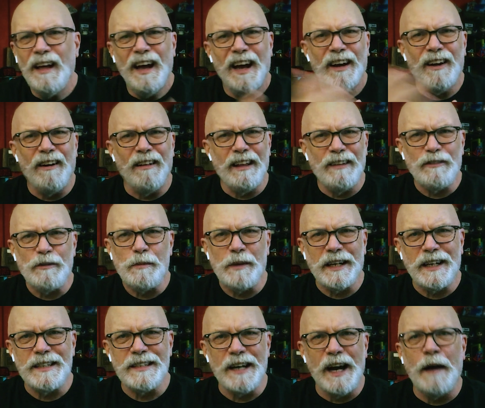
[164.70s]
Call
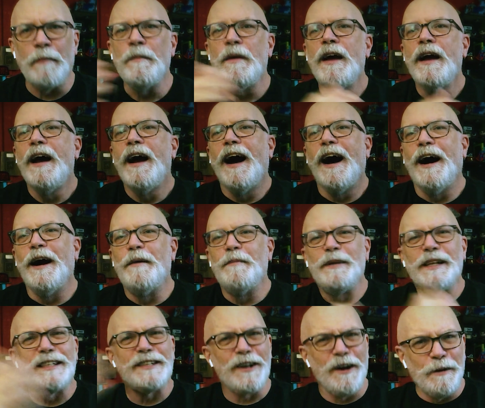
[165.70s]
everybody Tom. But
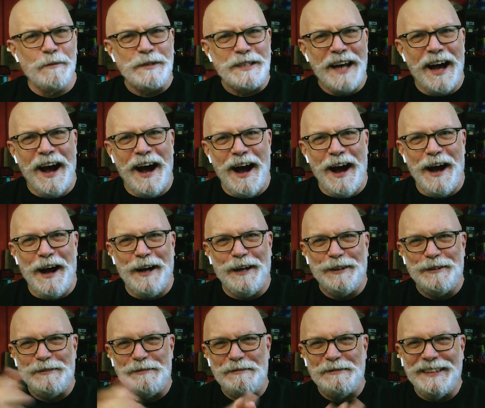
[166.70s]
let's call him
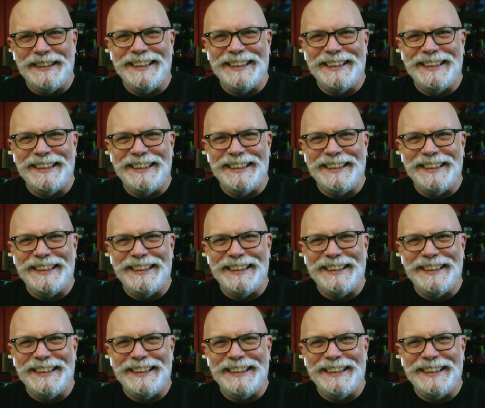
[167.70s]
Tom.